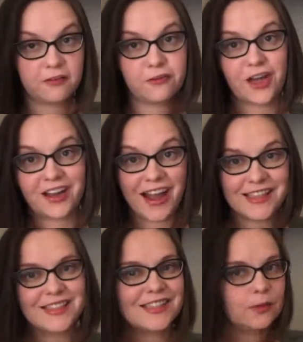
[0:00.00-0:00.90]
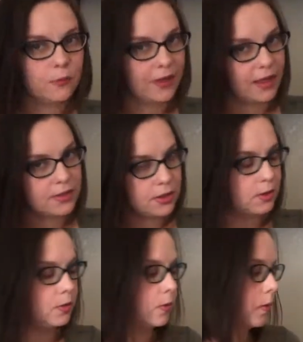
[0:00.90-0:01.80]
fly kites. We like
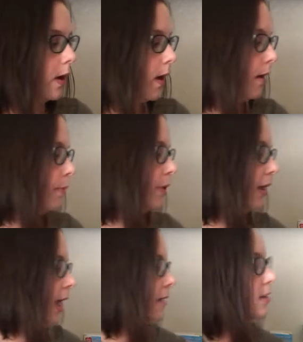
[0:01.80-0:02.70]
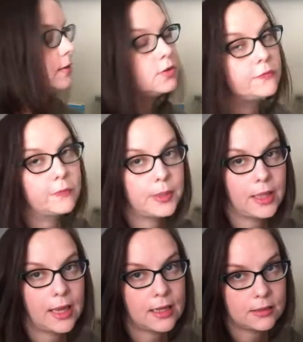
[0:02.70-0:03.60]
to plant
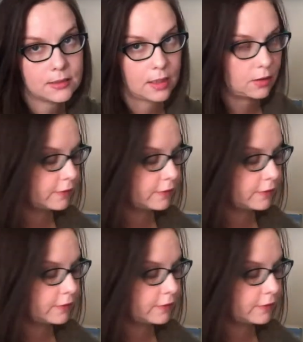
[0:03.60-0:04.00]
plants and